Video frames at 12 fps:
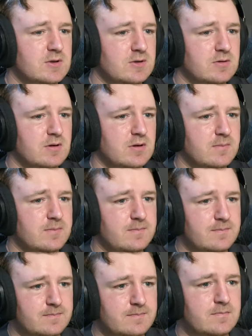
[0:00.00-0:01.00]
Good grab.
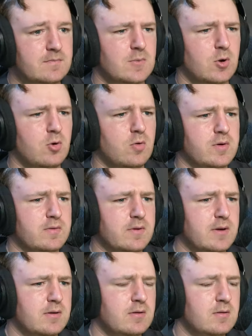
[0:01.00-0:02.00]
Oh, what a
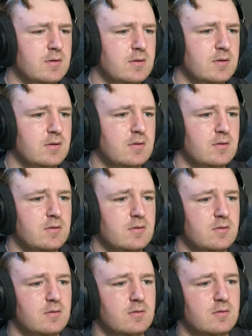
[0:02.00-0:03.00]
run.
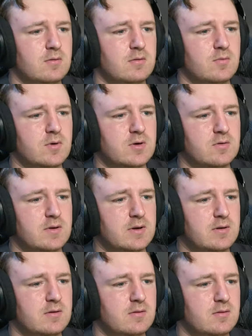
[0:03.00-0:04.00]
What a
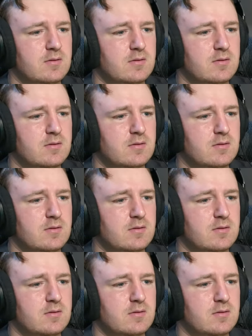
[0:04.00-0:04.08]
run.